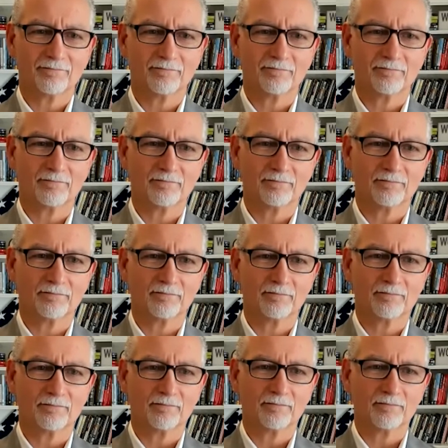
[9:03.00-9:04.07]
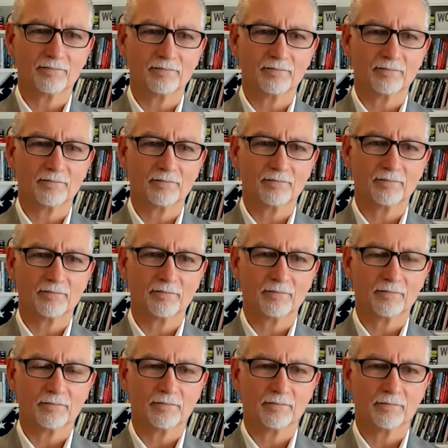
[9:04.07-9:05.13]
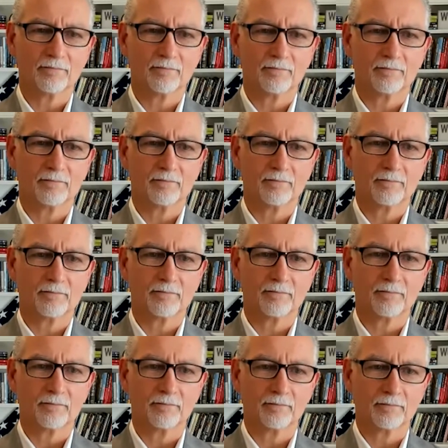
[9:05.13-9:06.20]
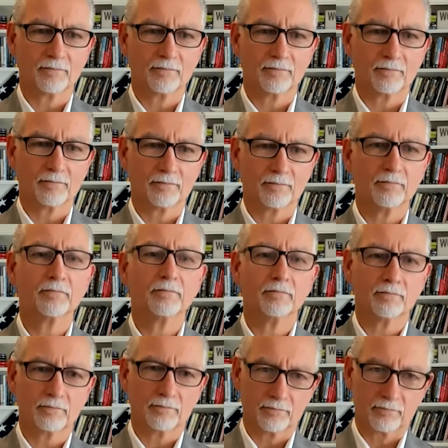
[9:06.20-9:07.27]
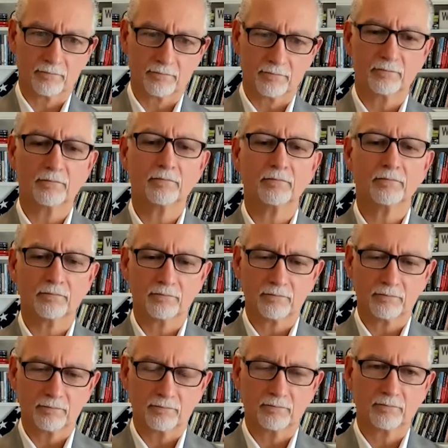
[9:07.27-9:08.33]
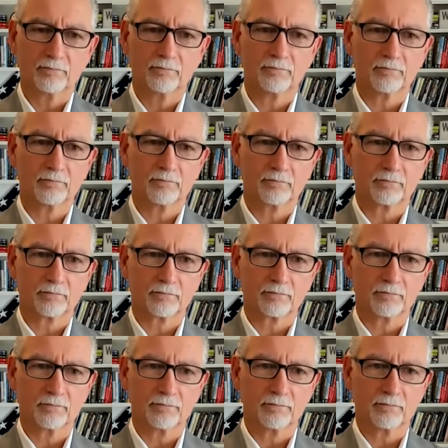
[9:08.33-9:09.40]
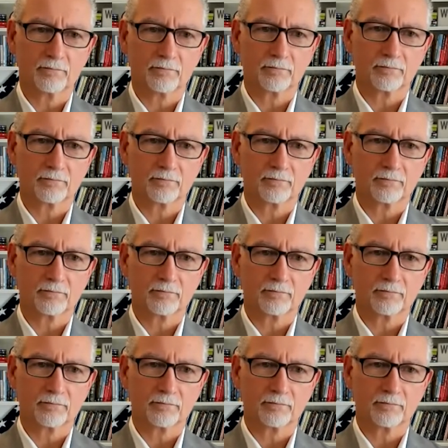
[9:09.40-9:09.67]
This person isn't speaking.